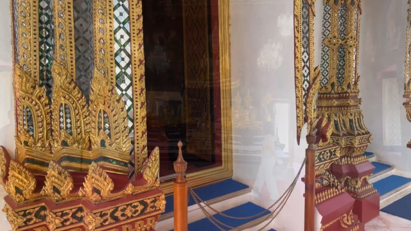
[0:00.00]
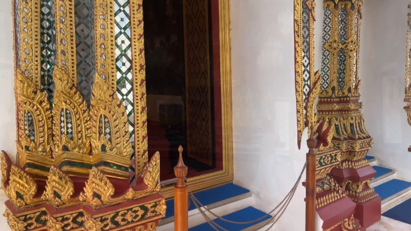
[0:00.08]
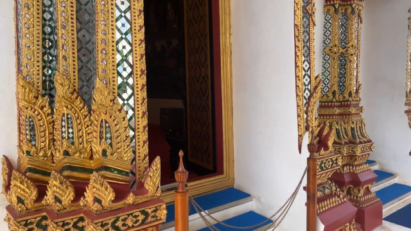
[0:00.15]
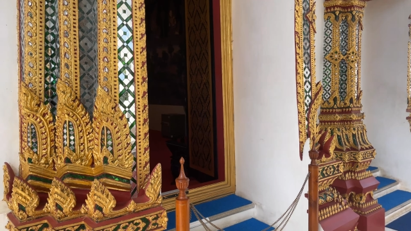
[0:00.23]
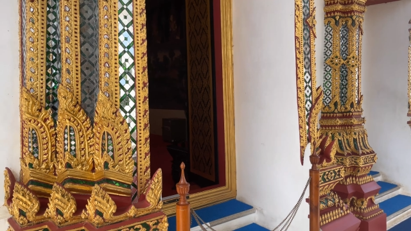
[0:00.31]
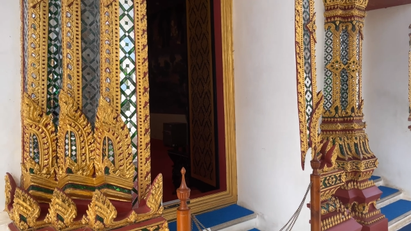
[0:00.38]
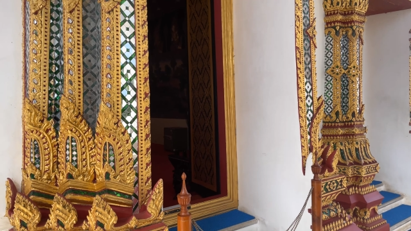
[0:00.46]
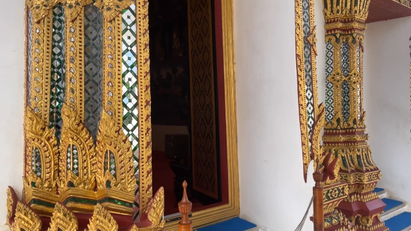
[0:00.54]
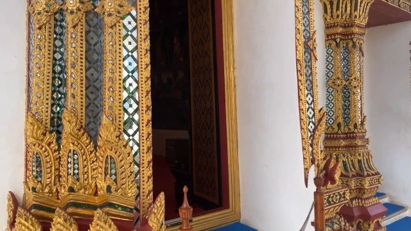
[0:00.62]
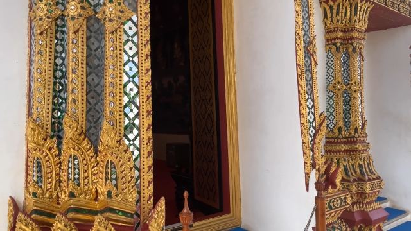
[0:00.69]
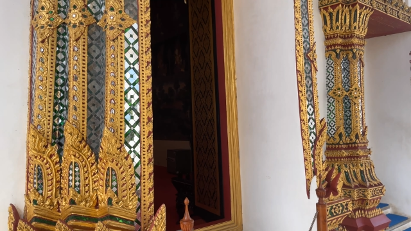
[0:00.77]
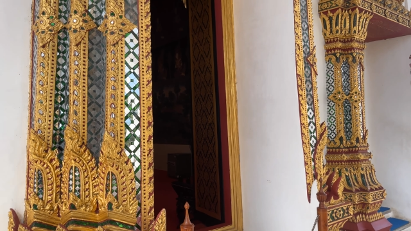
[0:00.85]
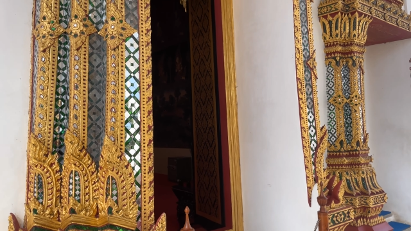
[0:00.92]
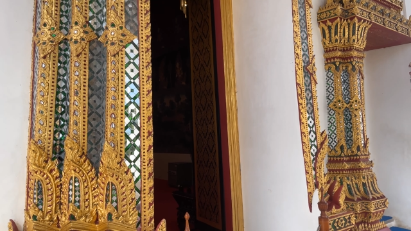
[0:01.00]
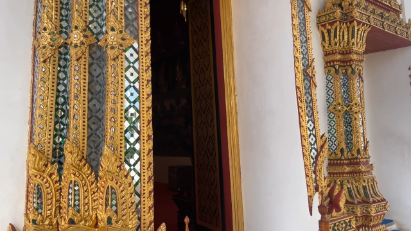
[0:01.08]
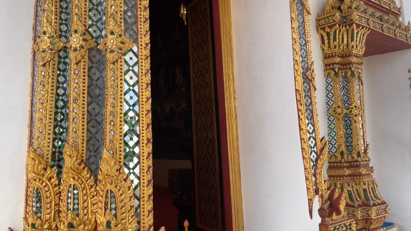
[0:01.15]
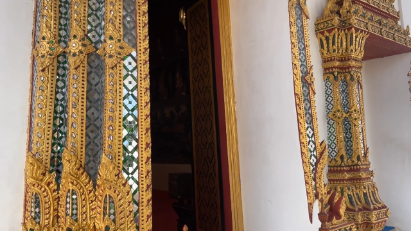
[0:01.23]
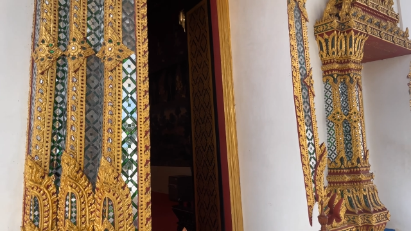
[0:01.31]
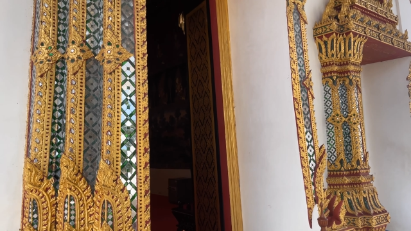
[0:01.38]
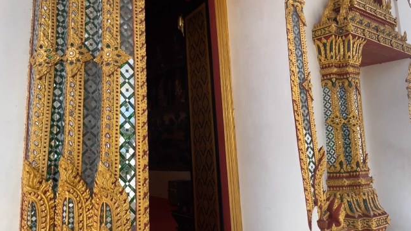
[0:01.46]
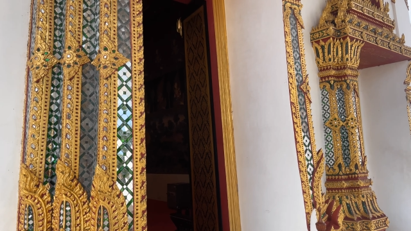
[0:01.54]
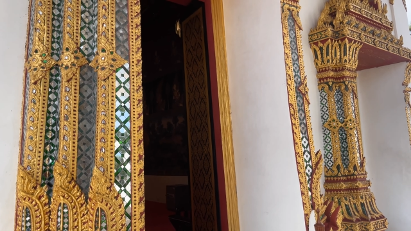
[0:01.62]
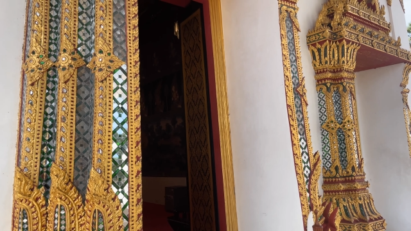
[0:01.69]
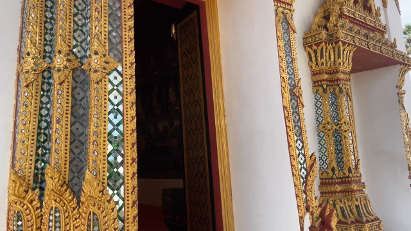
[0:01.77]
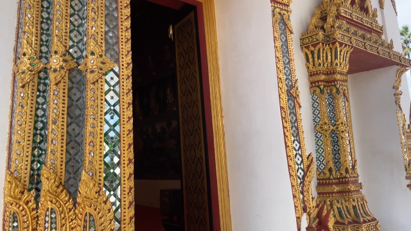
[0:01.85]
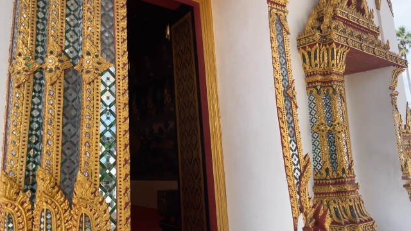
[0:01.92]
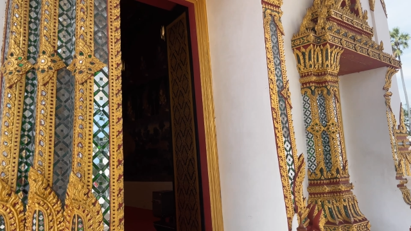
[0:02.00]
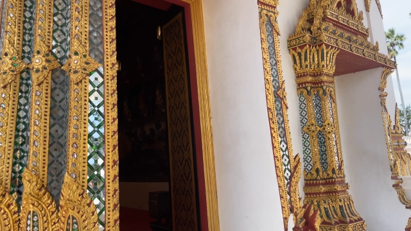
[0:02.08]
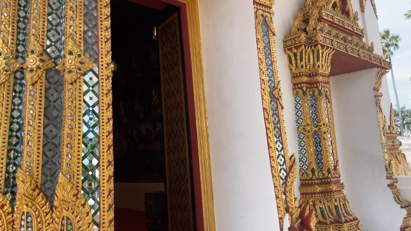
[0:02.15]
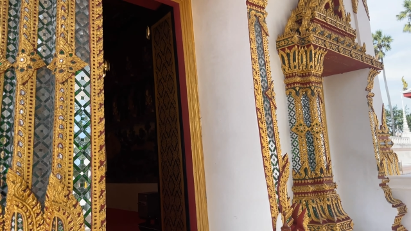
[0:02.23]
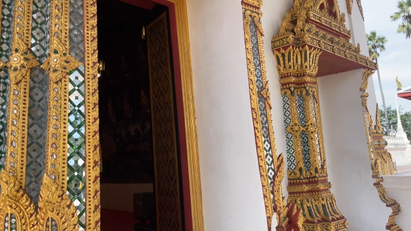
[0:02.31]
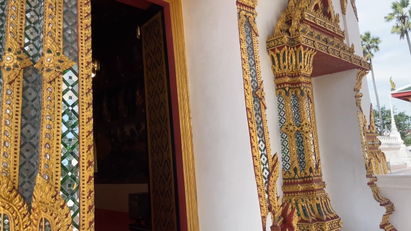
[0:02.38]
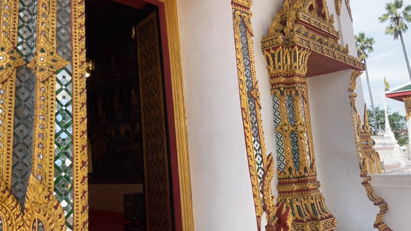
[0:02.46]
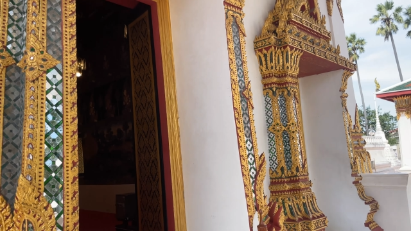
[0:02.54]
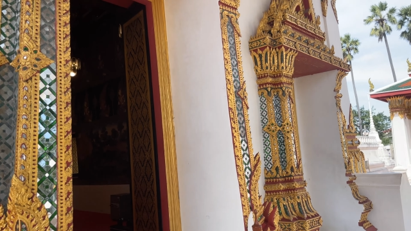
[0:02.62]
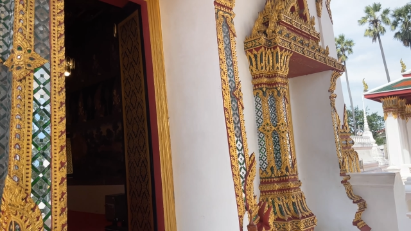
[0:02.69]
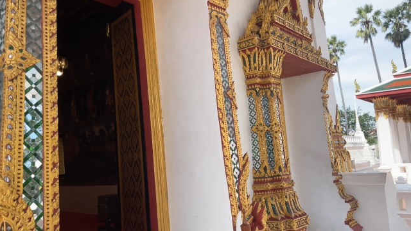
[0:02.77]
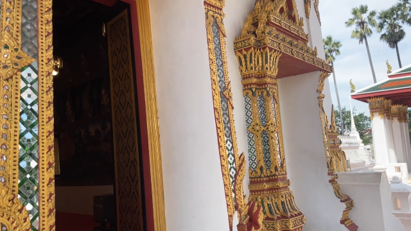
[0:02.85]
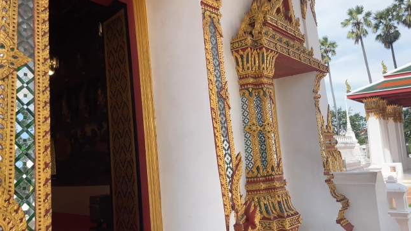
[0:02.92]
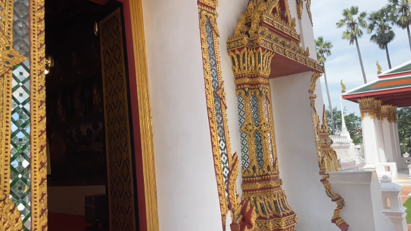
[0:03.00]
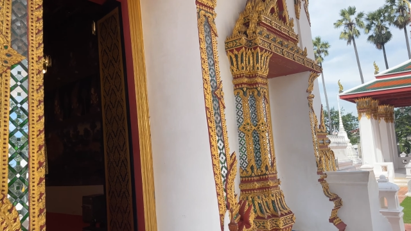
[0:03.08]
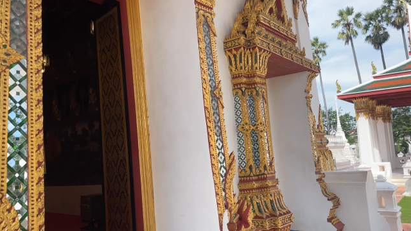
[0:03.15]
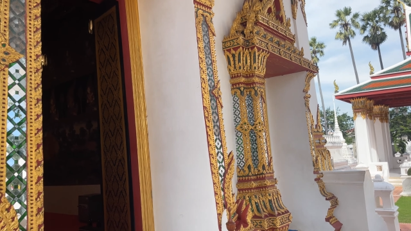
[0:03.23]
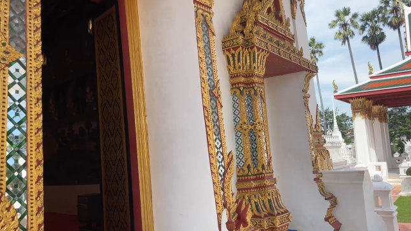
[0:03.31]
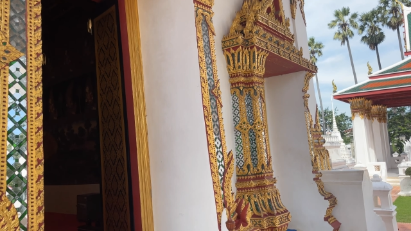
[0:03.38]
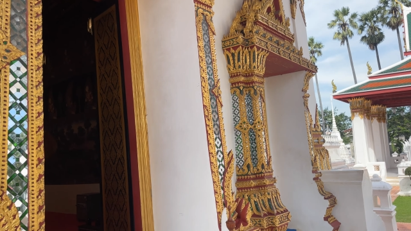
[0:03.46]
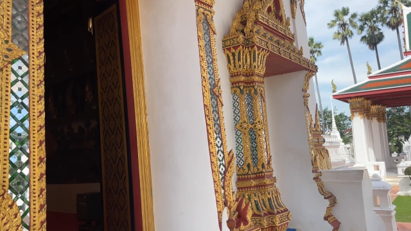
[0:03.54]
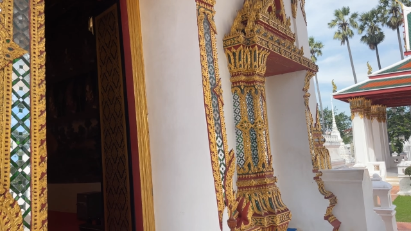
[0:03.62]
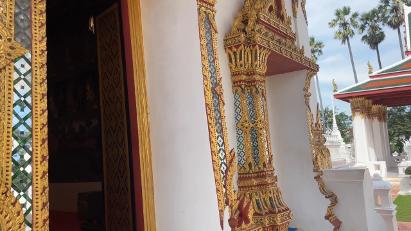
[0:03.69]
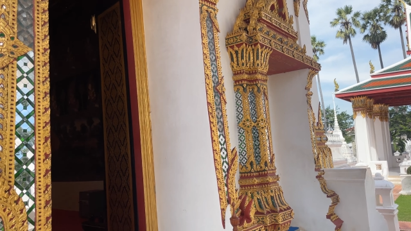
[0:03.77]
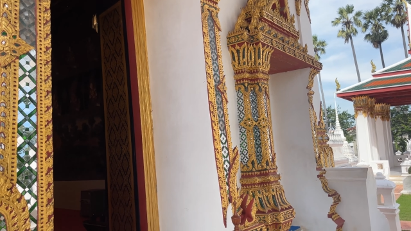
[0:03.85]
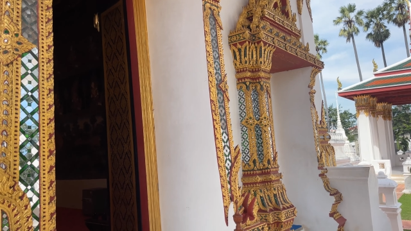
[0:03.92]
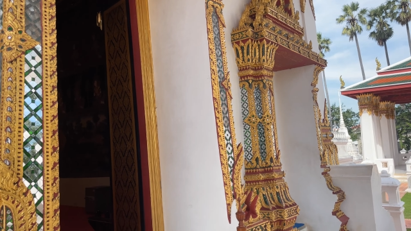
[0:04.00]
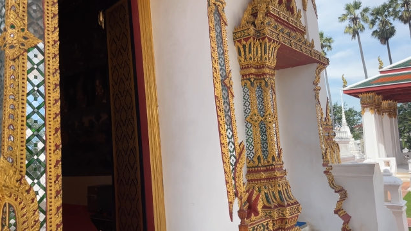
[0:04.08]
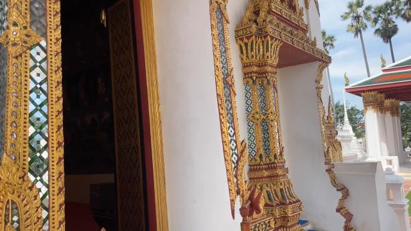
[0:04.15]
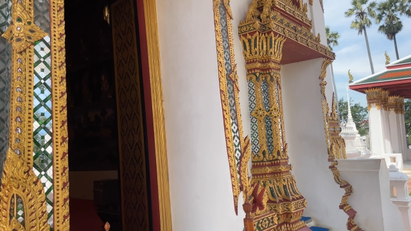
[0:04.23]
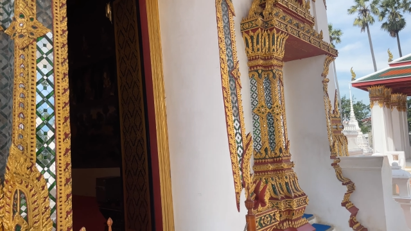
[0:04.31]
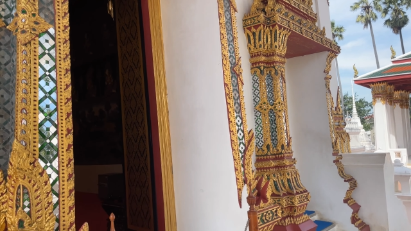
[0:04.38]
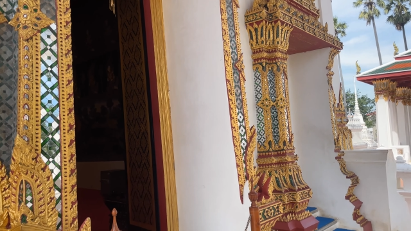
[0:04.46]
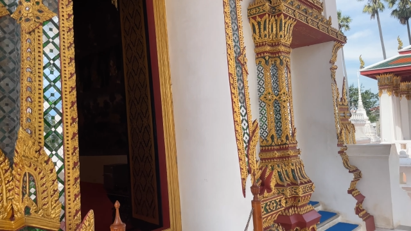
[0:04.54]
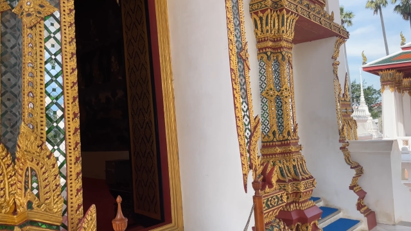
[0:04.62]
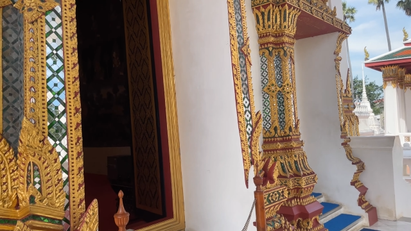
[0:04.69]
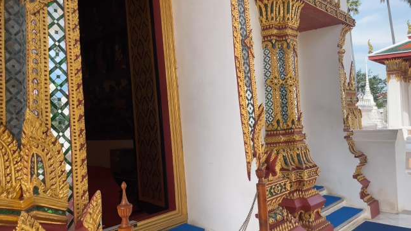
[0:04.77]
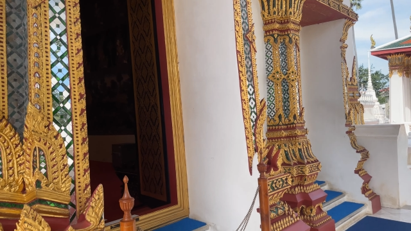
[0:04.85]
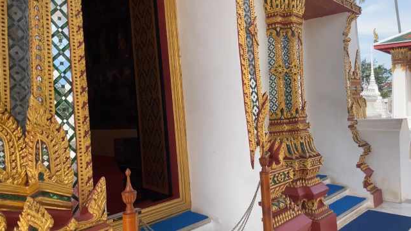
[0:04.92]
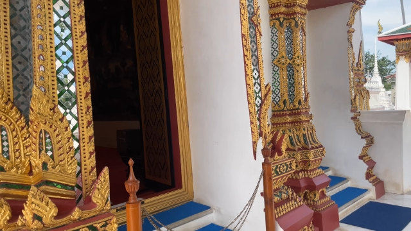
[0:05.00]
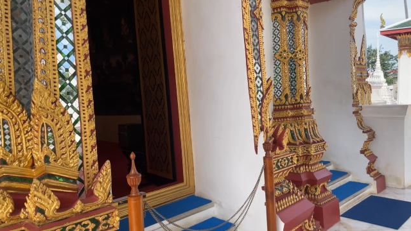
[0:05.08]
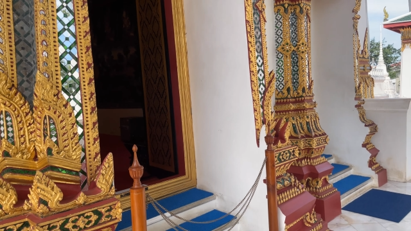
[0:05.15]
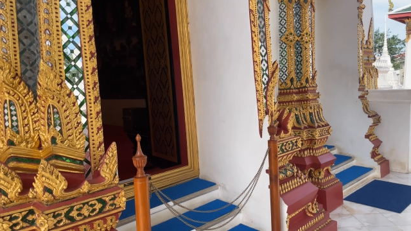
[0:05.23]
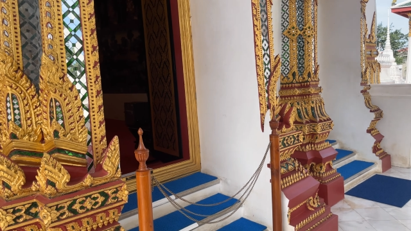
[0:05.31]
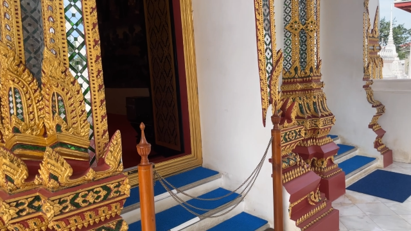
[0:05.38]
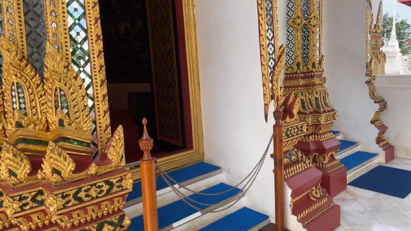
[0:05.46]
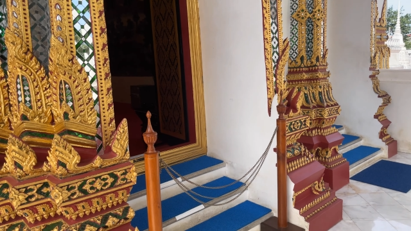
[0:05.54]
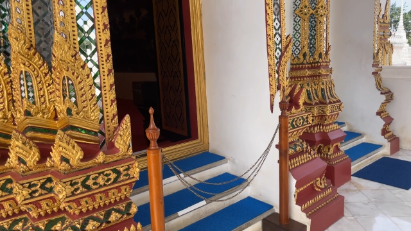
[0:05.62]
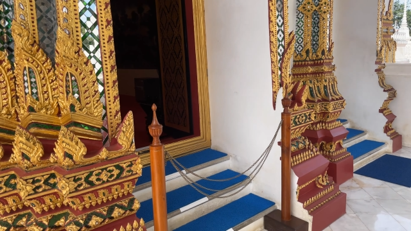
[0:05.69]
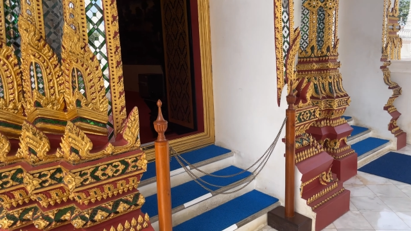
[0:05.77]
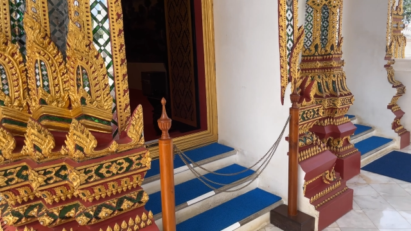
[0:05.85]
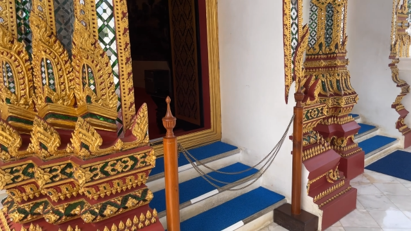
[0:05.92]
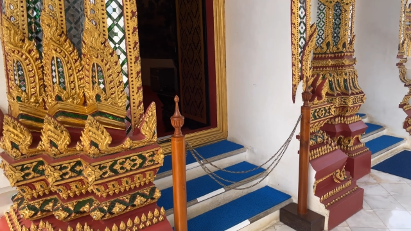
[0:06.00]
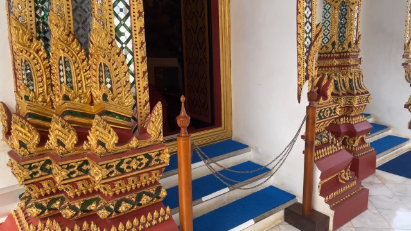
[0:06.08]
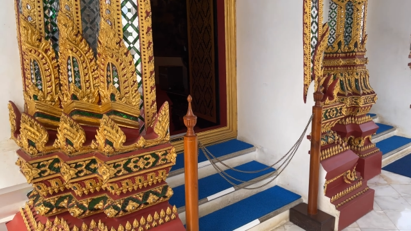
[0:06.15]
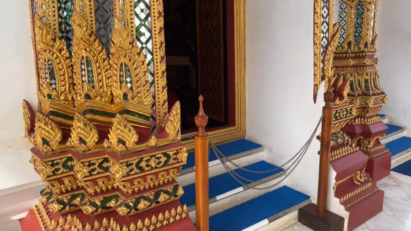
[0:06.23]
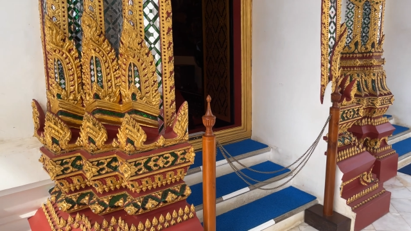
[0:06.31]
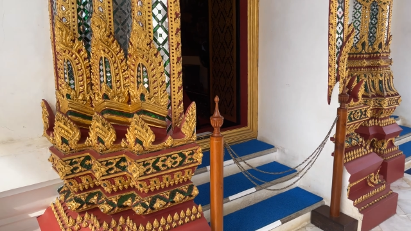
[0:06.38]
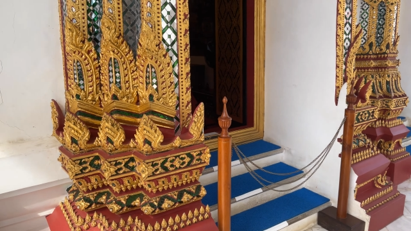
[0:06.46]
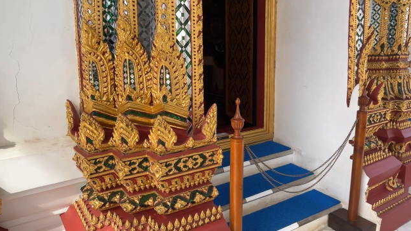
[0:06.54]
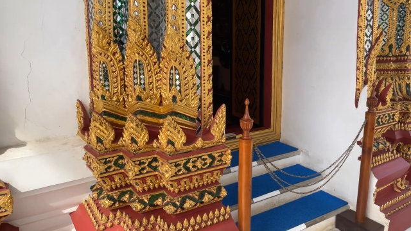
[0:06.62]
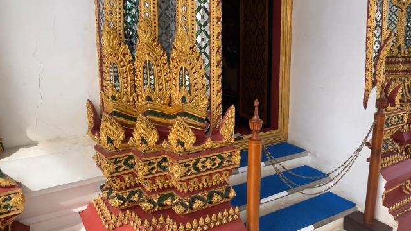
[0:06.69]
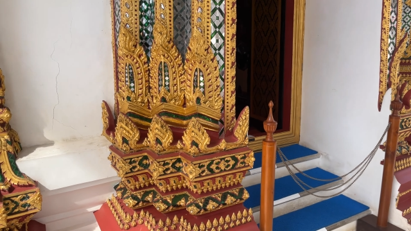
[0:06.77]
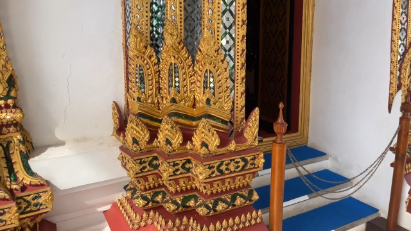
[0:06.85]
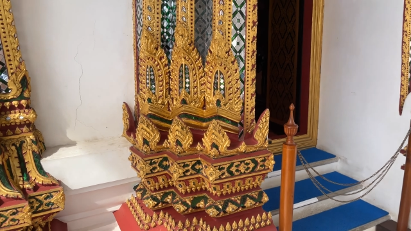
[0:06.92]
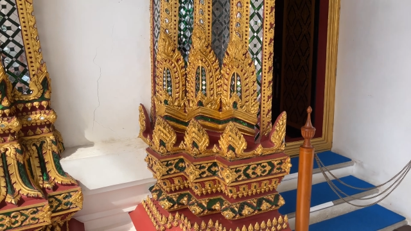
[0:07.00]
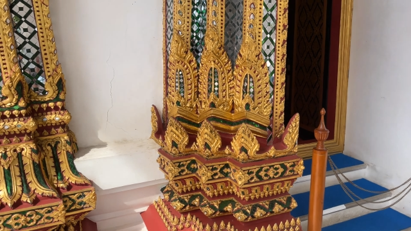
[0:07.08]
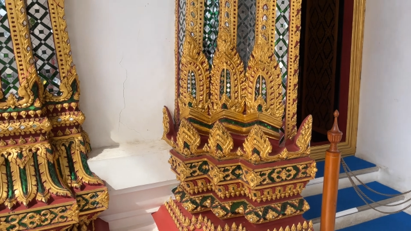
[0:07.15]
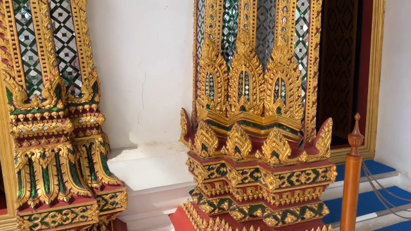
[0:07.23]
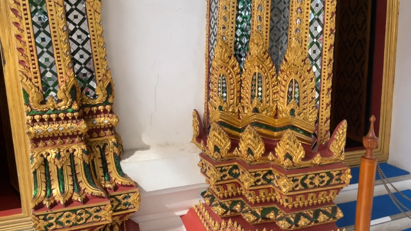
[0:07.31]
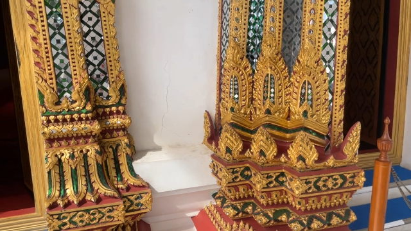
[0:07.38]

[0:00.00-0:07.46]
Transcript: [unreadable: no face in view]